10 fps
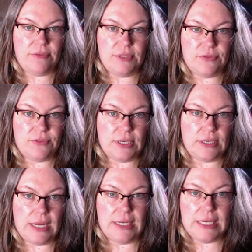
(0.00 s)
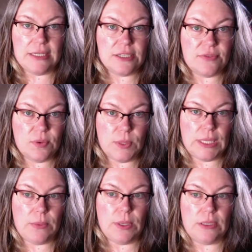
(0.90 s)
different ideas for what
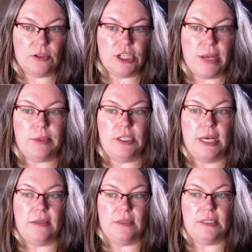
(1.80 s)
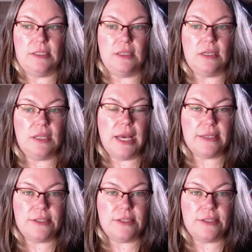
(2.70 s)
they want their chapter titles to look like.